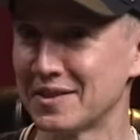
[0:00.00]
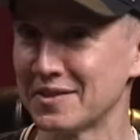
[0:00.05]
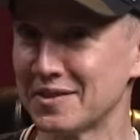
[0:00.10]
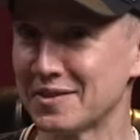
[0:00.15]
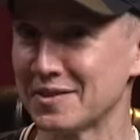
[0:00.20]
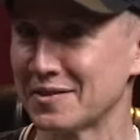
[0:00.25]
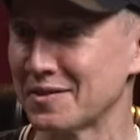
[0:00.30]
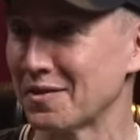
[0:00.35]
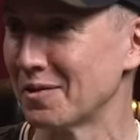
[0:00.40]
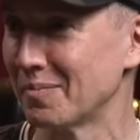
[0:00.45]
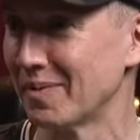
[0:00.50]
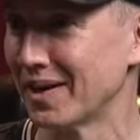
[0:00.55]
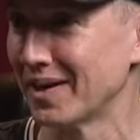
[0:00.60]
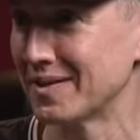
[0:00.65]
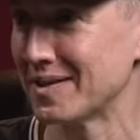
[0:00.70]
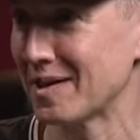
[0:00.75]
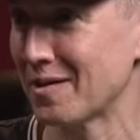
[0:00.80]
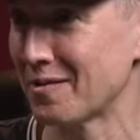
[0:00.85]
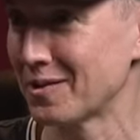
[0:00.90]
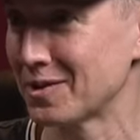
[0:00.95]

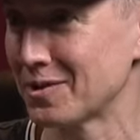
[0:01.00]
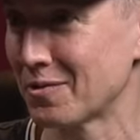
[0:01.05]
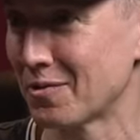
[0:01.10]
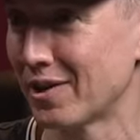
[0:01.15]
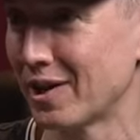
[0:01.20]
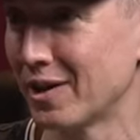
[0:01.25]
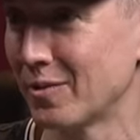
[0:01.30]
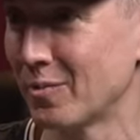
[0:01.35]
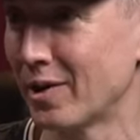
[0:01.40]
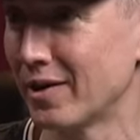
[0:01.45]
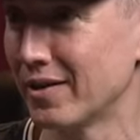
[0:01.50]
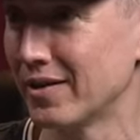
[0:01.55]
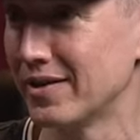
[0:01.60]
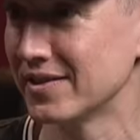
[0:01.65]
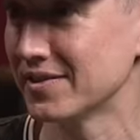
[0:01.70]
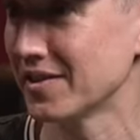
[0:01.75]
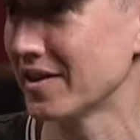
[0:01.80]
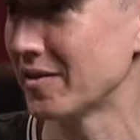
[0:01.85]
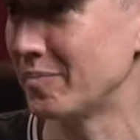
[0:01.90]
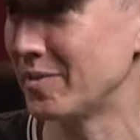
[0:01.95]
disturbing territory where
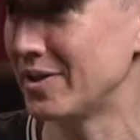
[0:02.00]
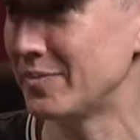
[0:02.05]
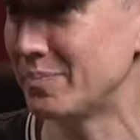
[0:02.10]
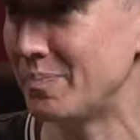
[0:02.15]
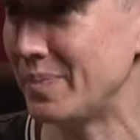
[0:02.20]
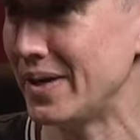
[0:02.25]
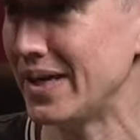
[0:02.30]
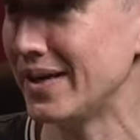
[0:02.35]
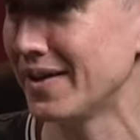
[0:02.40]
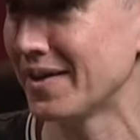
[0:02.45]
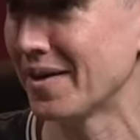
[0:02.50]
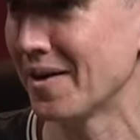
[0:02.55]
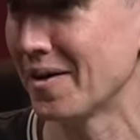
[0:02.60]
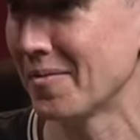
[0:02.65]
he's like beating